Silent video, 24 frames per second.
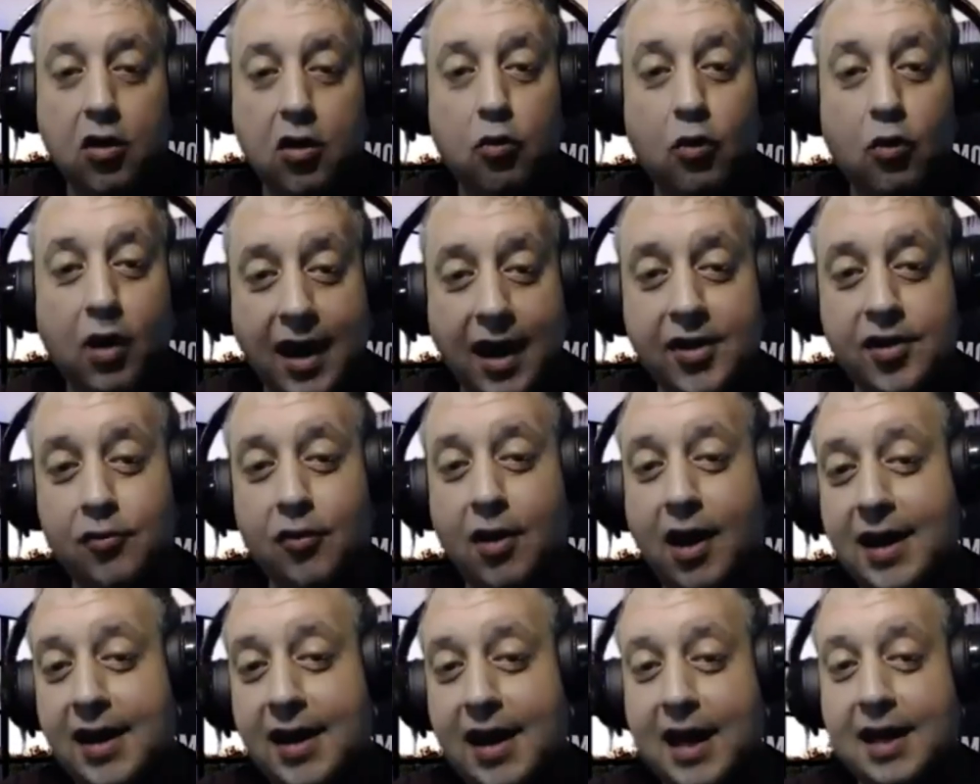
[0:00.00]
Why do
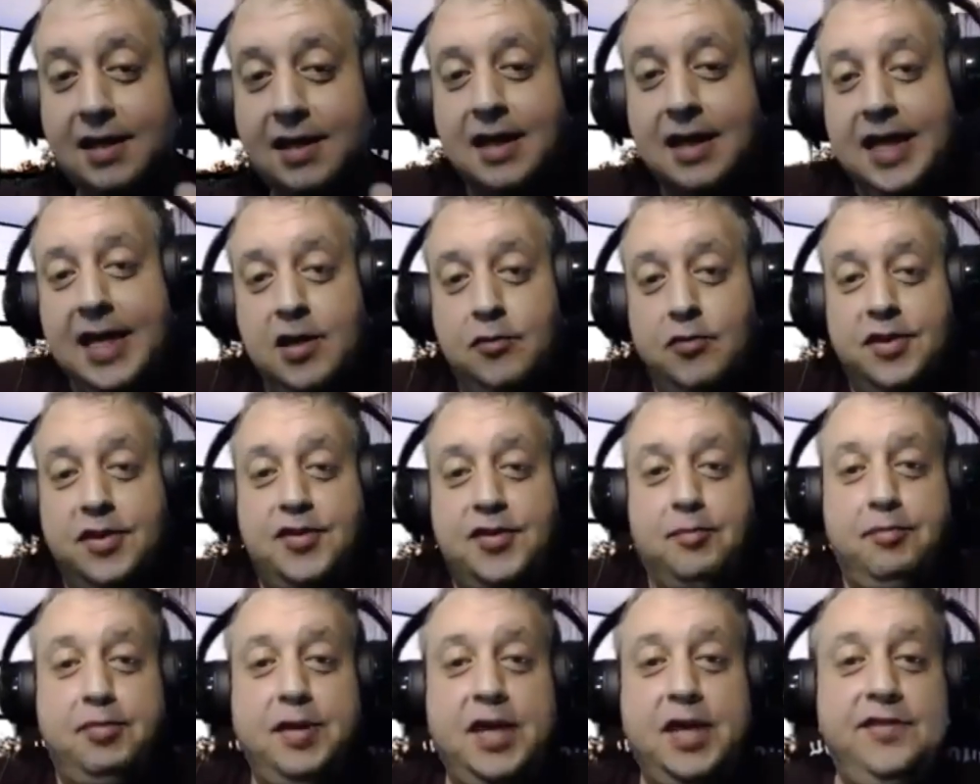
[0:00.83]
I not lead with the
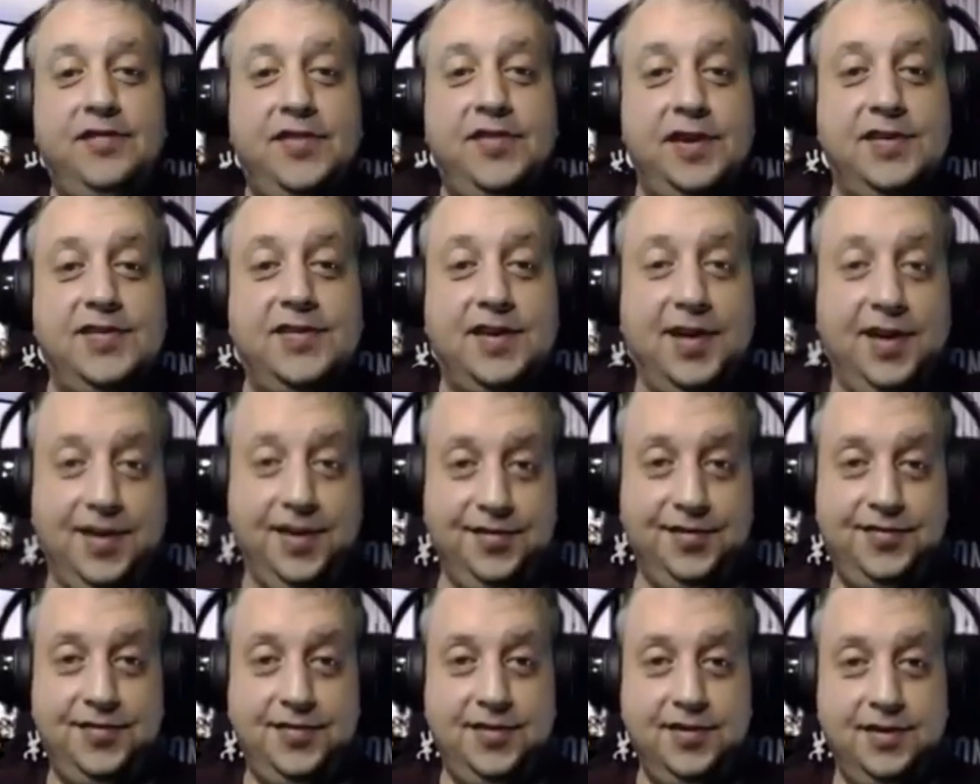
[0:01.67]
beefy stuff?